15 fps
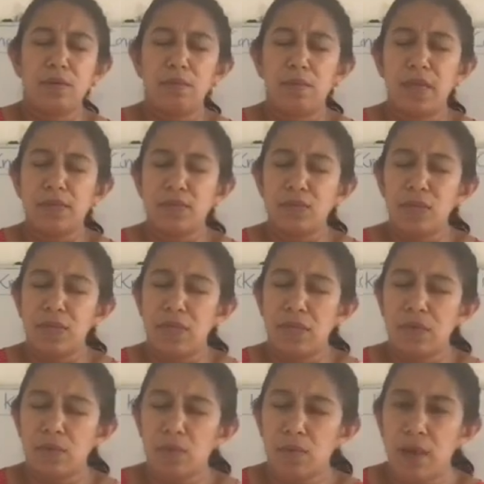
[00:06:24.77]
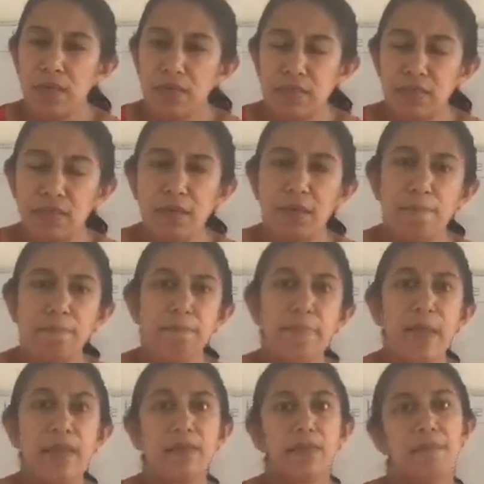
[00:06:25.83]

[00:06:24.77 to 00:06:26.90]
actually quite a black